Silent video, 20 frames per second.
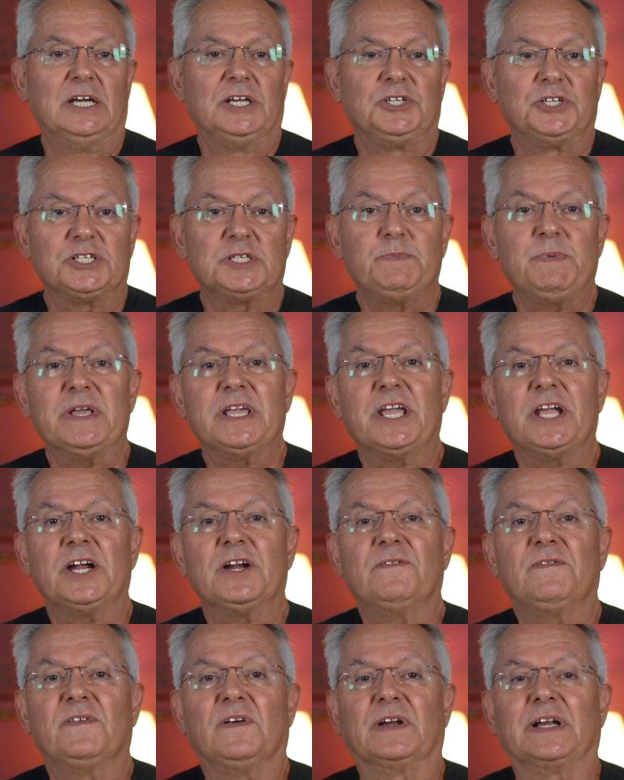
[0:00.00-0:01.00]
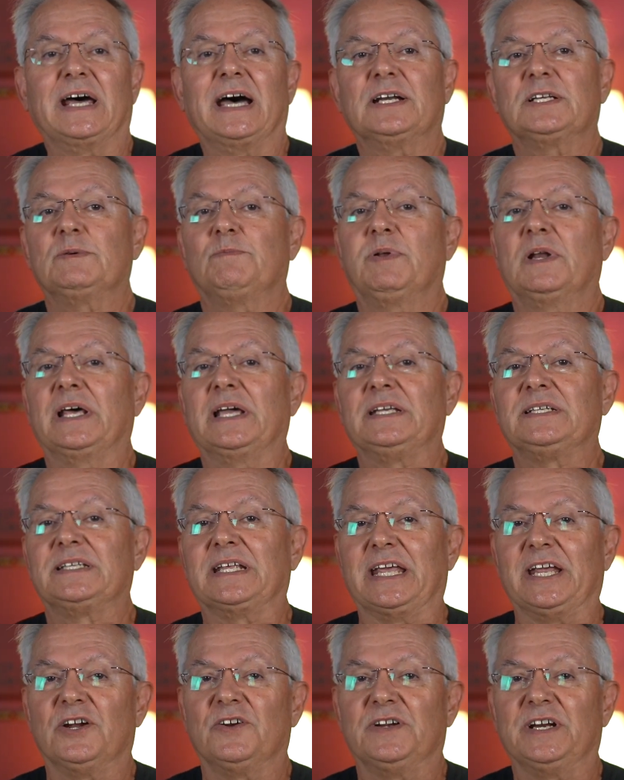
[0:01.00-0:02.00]
Just be careful not to place
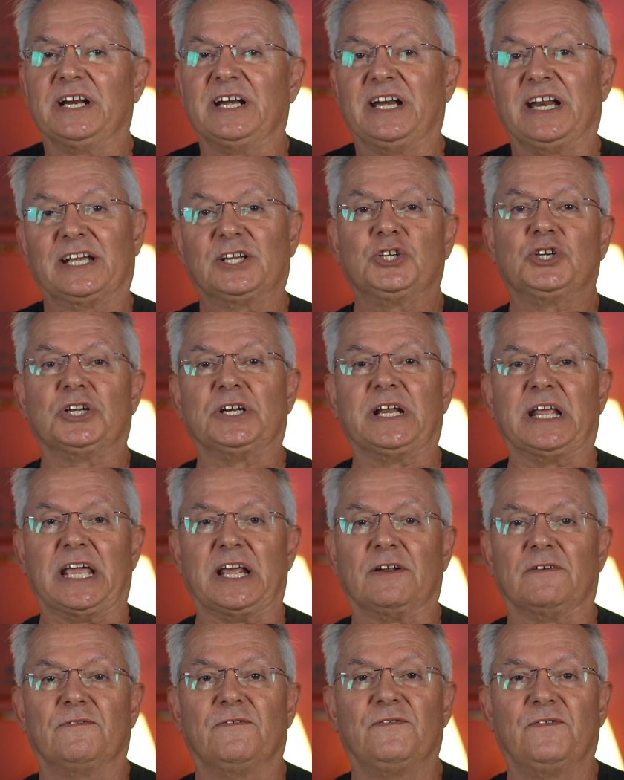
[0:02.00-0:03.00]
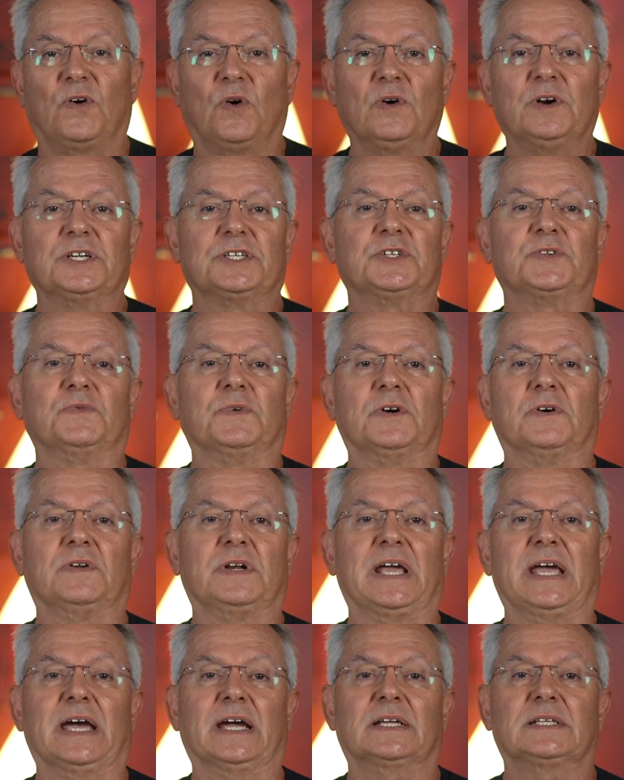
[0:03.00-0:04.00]
air interdiction in a forest road
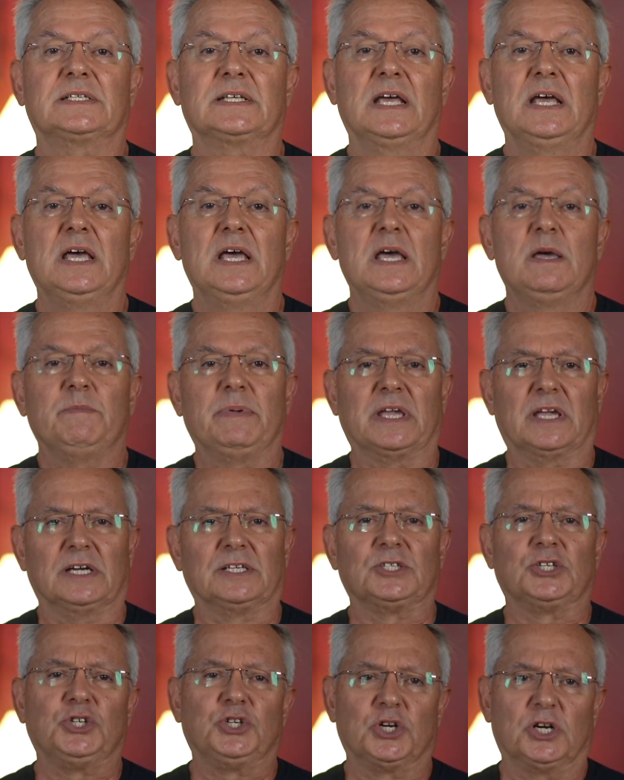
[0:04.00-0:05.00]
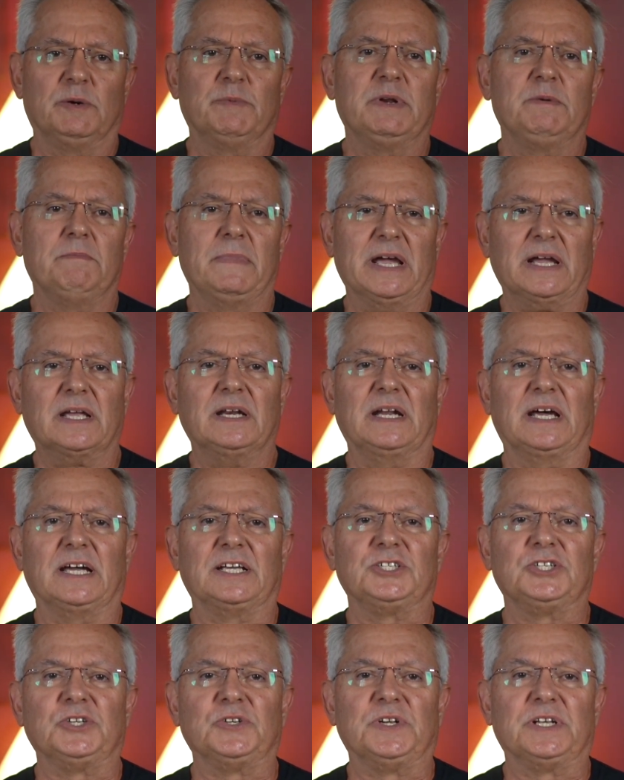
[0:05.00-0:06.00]
hex because German
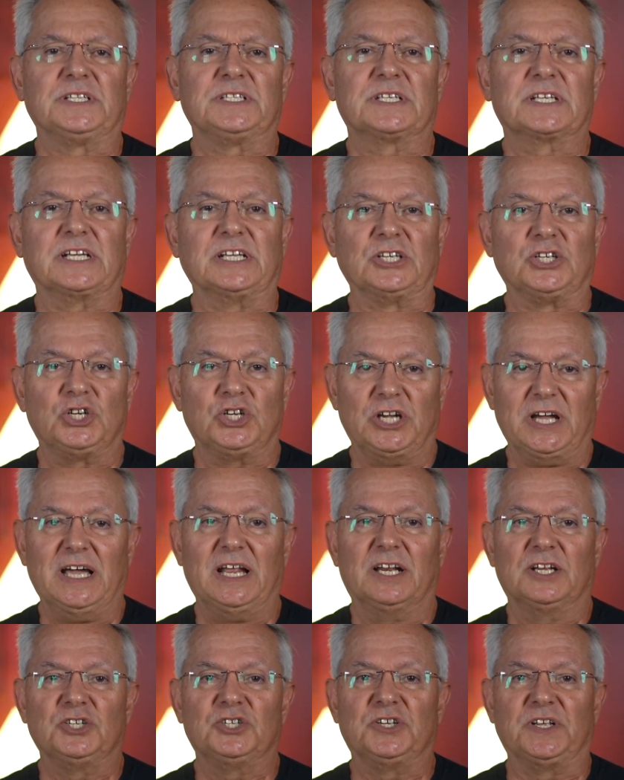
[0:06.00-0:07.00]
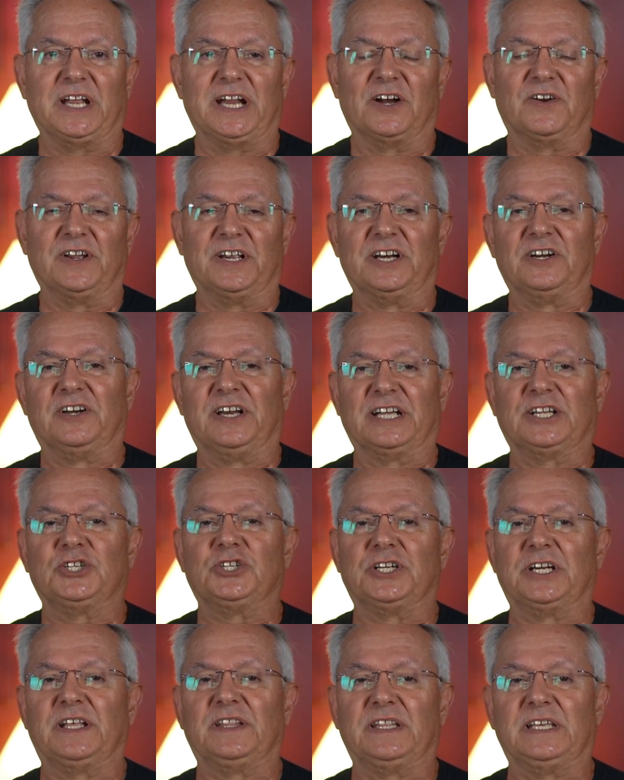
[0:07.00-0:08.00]
mechanized units can challenge the air
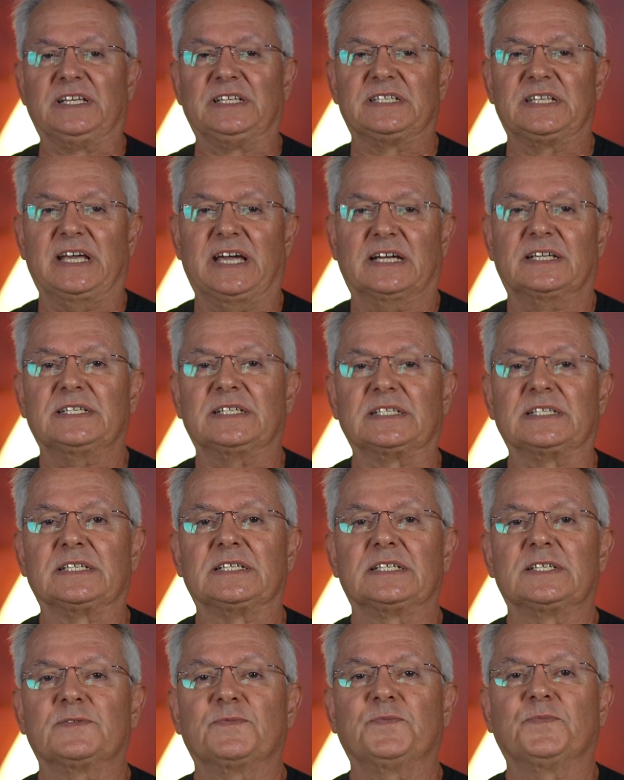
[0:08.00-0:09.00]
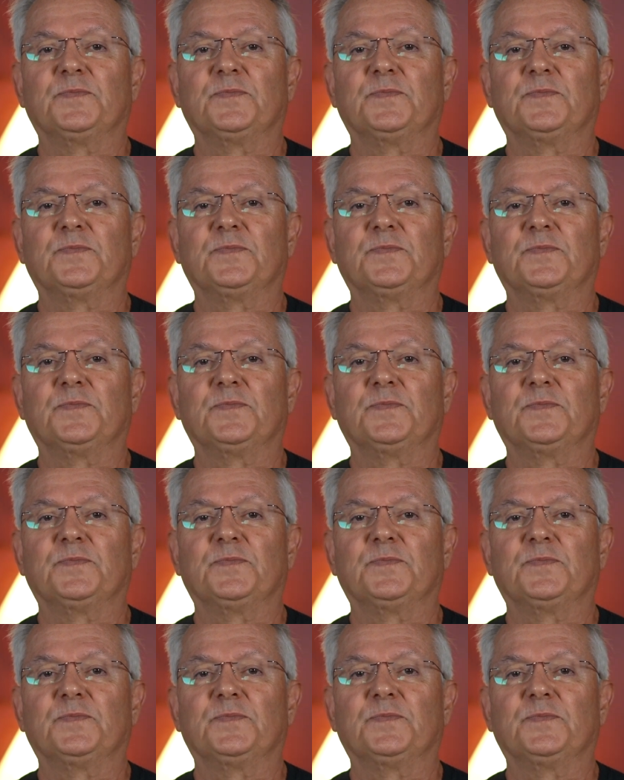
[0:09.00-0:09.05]
interdiction in these hexes.